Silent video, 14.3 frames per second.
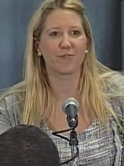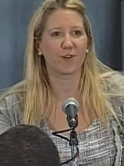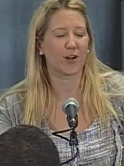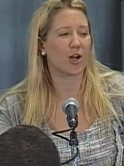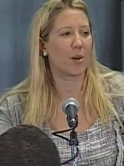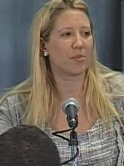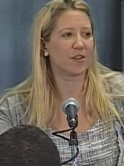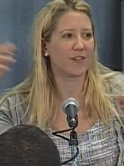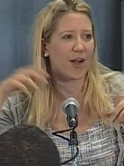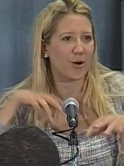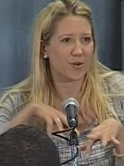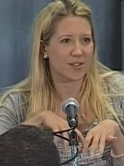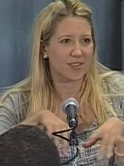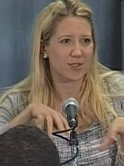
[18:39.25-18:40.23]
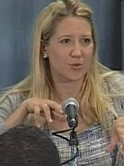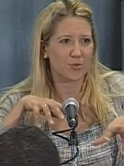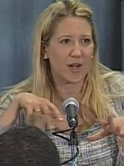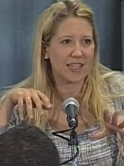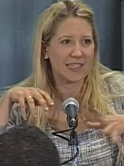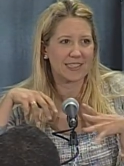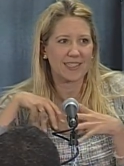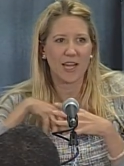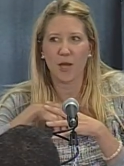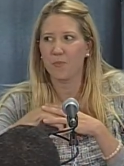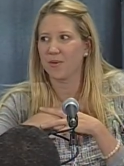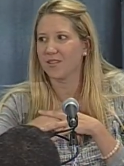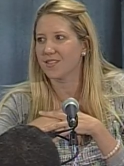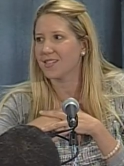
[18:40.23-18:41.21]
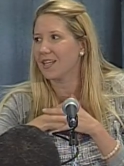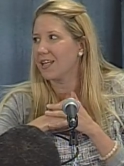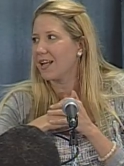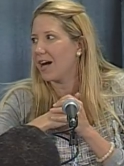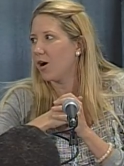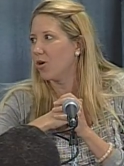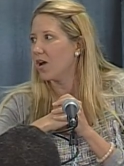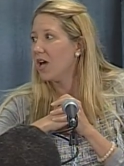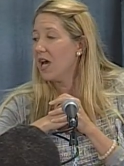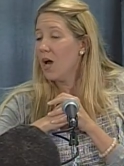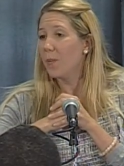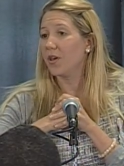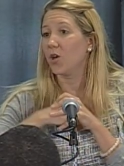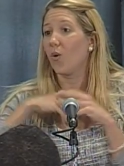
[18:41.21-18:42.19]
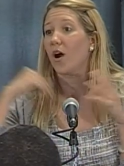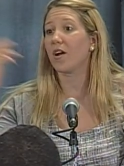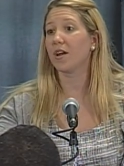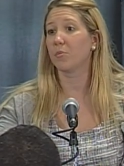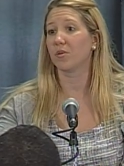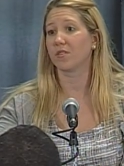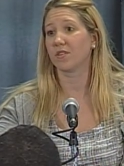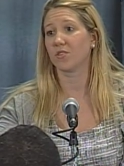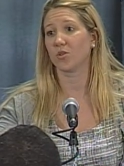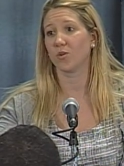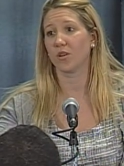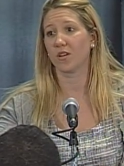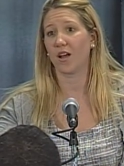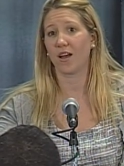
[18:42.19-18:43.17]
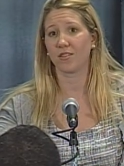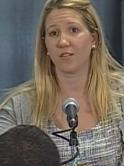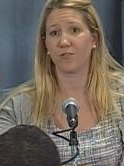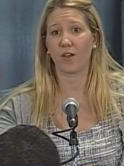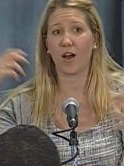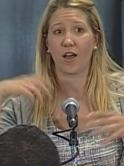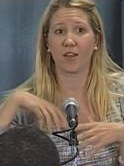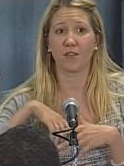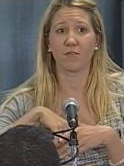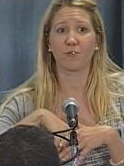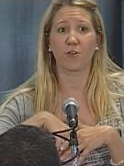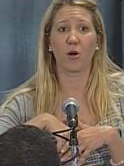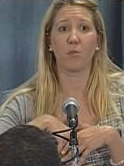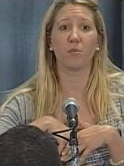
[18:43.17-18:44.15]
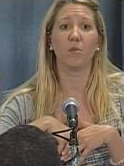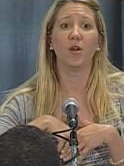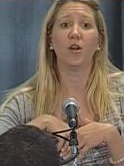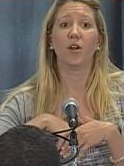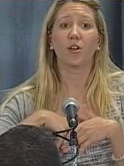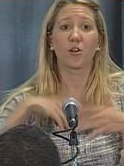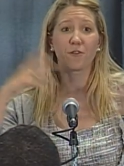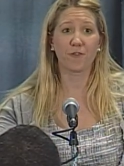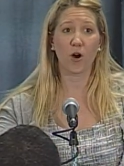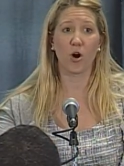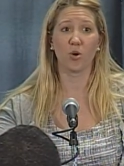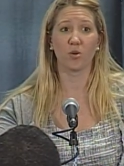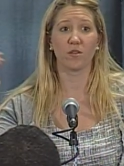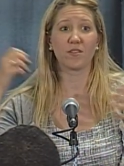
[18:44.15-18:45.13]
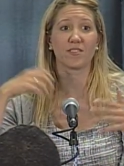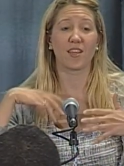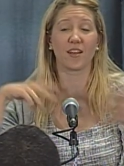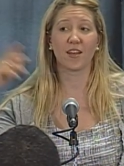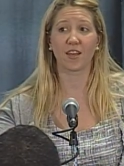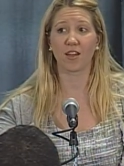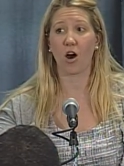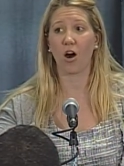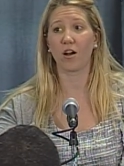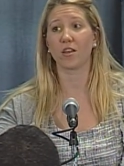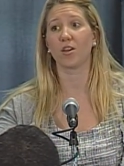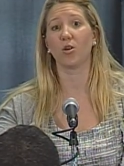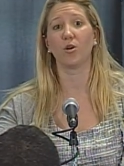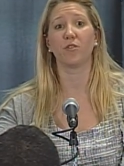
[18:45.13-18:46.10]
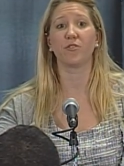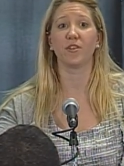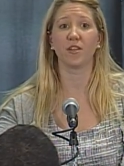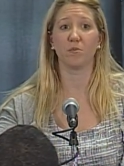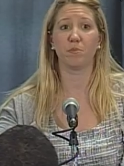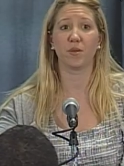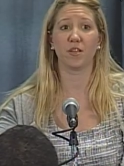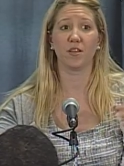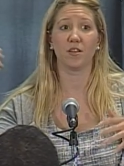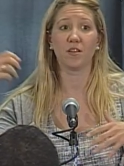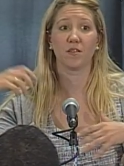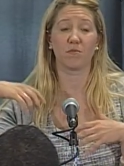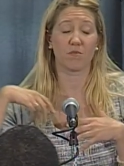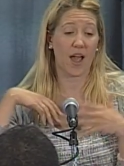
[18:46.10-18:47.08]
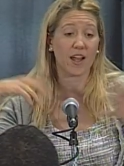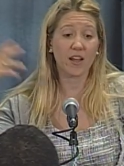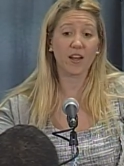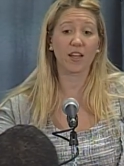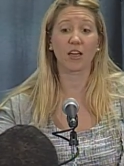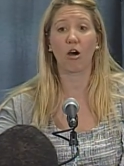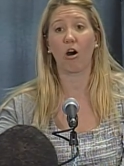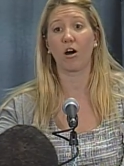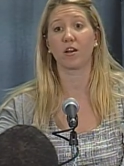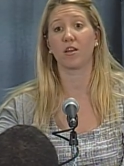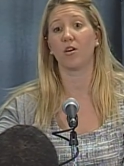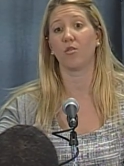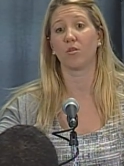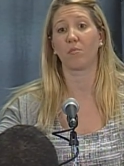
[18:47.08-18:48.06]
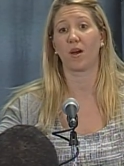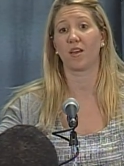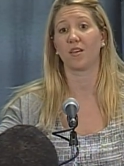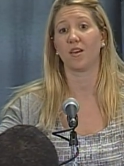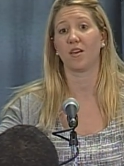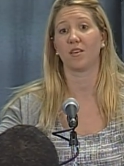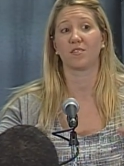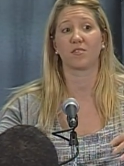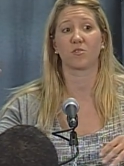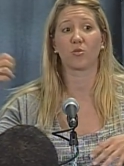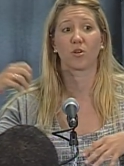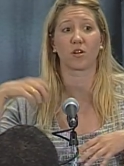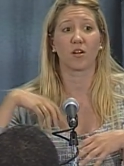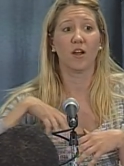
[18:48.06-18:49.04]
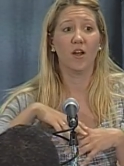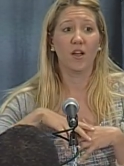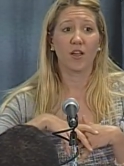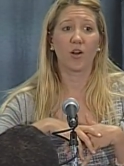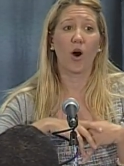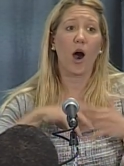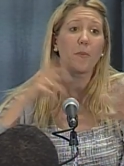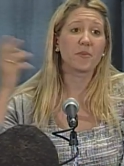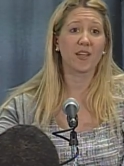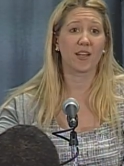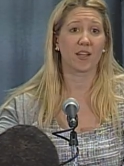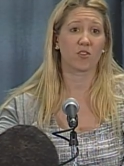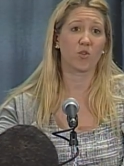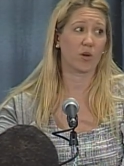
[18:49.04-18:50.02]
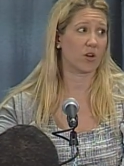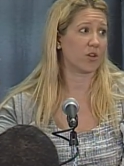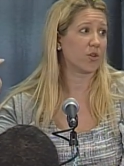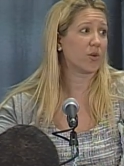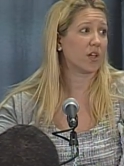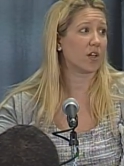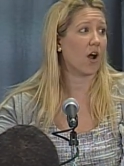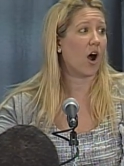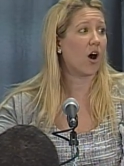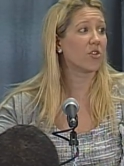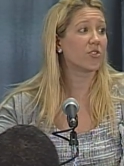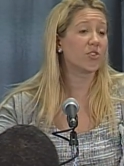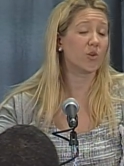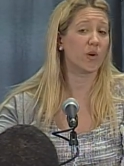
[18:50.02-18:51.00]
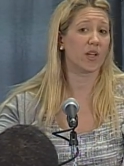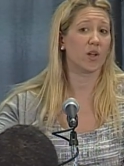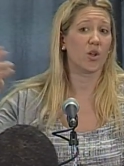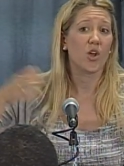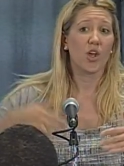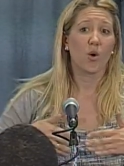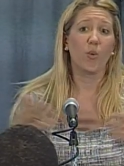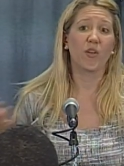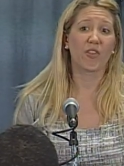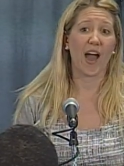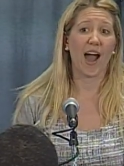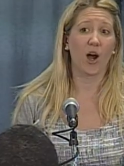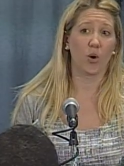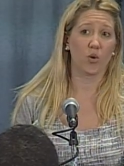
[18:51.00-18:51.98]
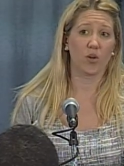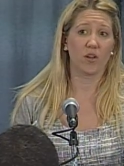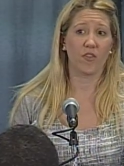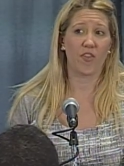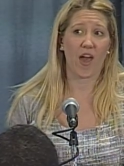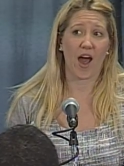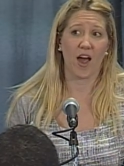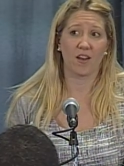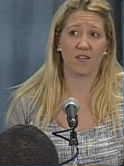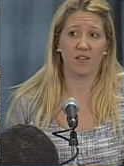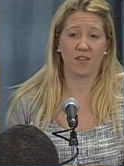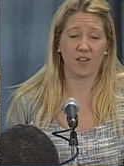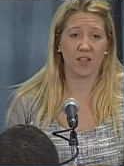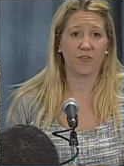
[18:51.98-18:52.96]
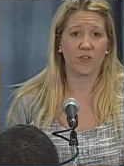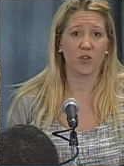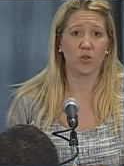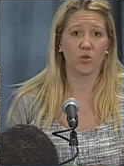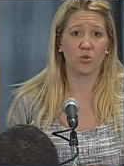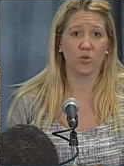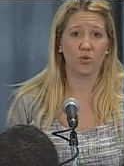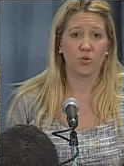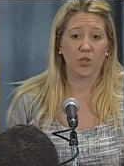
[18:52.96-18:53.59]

for a couple of hours and write and type and send it out. But you are able to do it on the fly and from your phone, sending audio if need be, editing audio in my case, or you know, updating Twitter. You can all do it without that if you